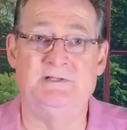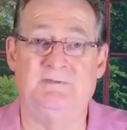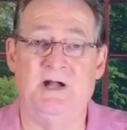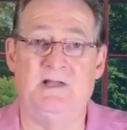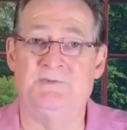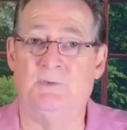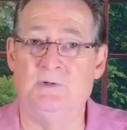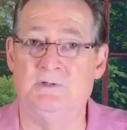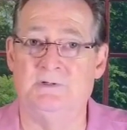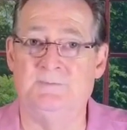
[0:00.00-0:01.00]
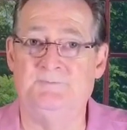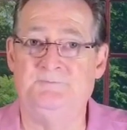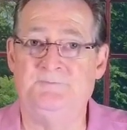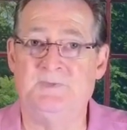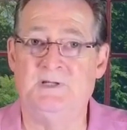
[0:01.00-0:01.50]
God's word.
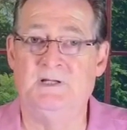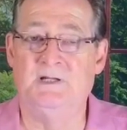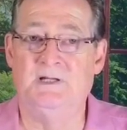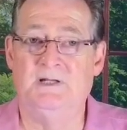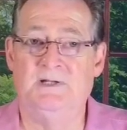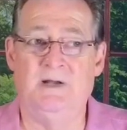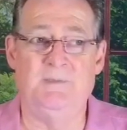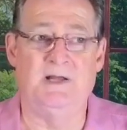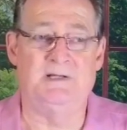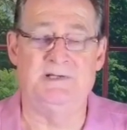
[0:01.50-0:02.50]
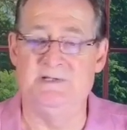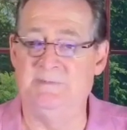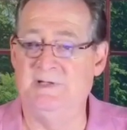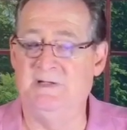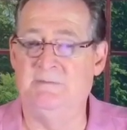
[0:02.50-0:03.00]
I'm not
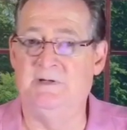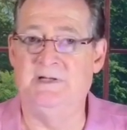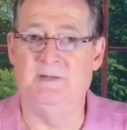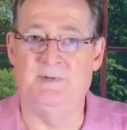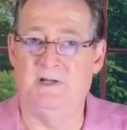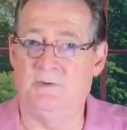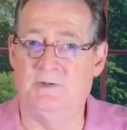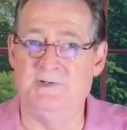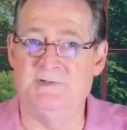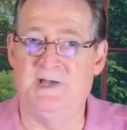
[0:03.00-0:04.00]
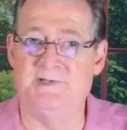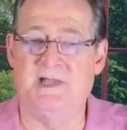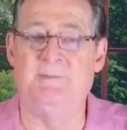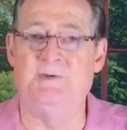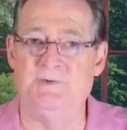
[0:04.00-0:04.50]
condemning anybody. I'm not criticizing.
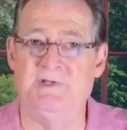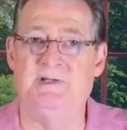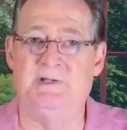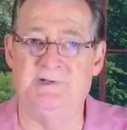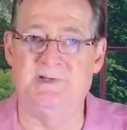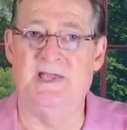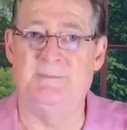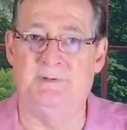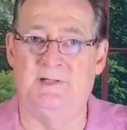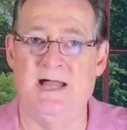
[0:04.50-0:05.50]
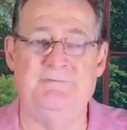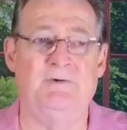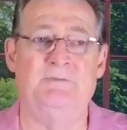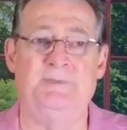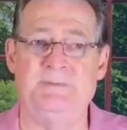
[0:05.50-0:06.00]
I'm using an example. I've
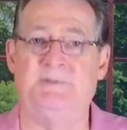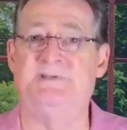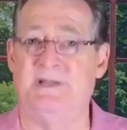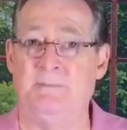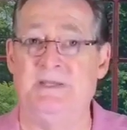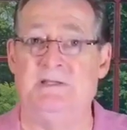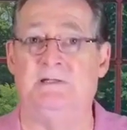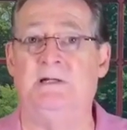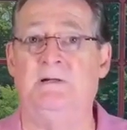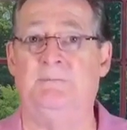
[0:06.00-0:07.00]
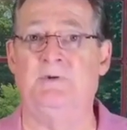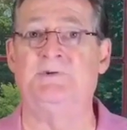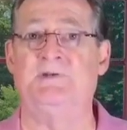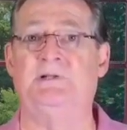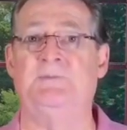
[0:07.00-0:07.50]
heard people tell me,
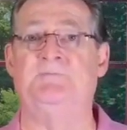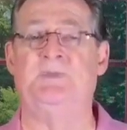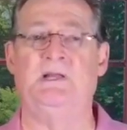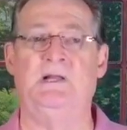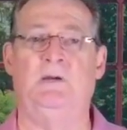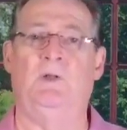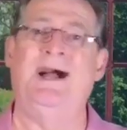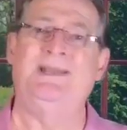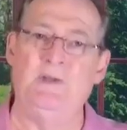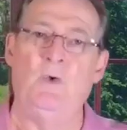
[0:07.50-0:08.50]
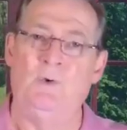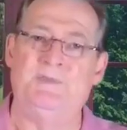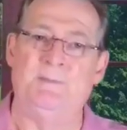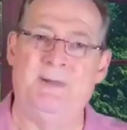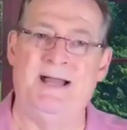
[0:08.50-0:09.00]
personally. Well, I know what
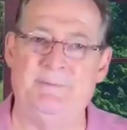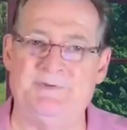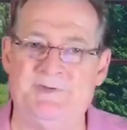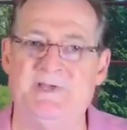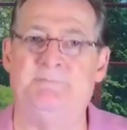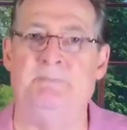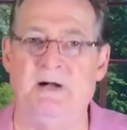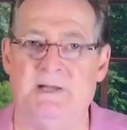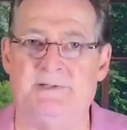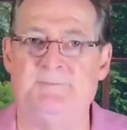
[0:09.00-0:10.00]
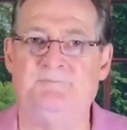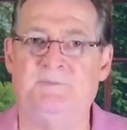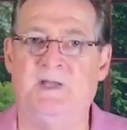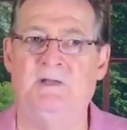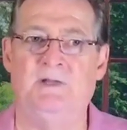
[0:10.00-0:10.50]
the Bible says, but,
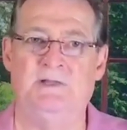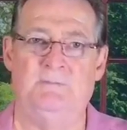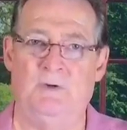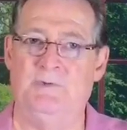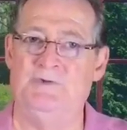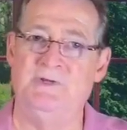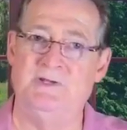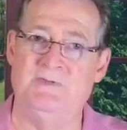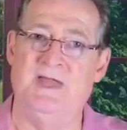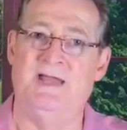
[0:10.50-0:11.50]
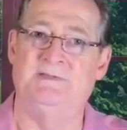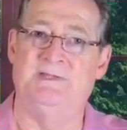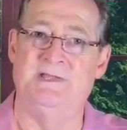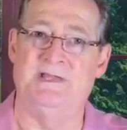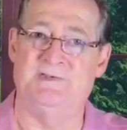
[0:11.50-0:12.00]
and, the moment you hear that, the
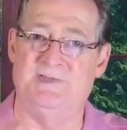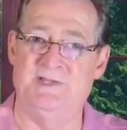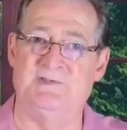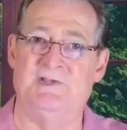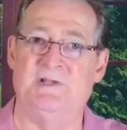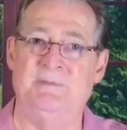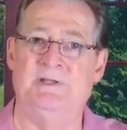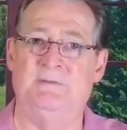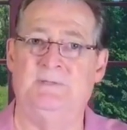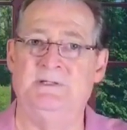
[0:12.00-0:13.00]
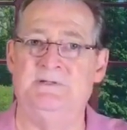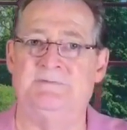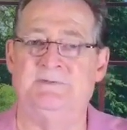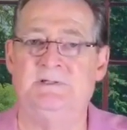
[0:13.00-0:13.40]
next thing is going to be unbelief.